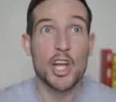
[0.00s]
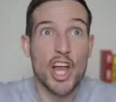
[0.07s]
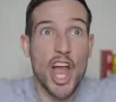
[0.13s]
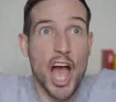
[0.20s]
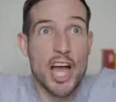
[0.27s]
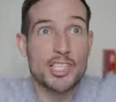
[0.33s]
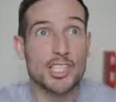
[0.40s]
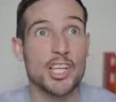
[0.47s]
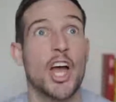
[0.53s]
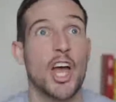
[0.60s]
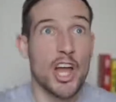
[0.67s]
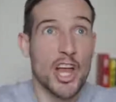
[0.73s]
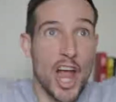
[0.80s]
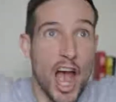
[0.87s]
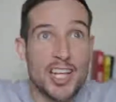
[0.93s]
Yes,
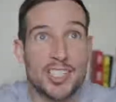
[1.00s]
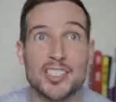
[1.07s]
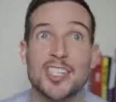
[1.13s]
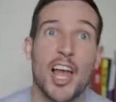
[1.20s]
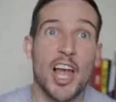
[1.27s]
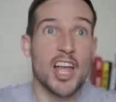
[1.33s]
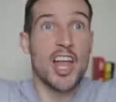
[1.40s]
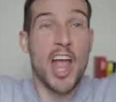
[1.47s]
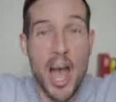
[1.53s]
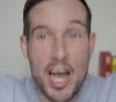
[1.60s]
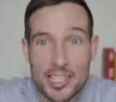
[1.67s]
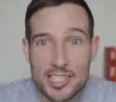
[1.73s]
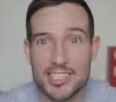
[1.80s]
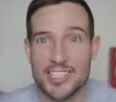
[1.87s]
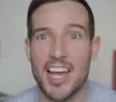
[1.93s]
yes,
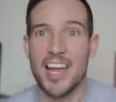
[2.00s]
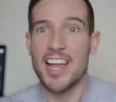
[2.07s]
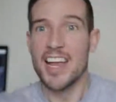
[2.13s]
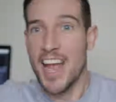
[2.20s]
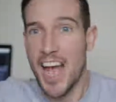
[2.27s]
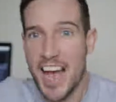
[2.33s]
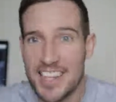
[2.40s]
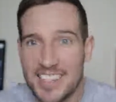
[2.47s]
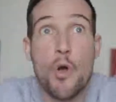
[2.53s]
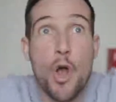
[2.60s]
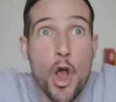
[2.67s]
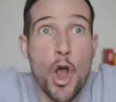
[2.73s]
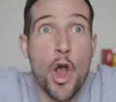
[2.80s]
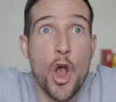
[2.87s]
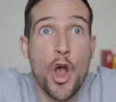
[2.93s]
yes, yes. Woo!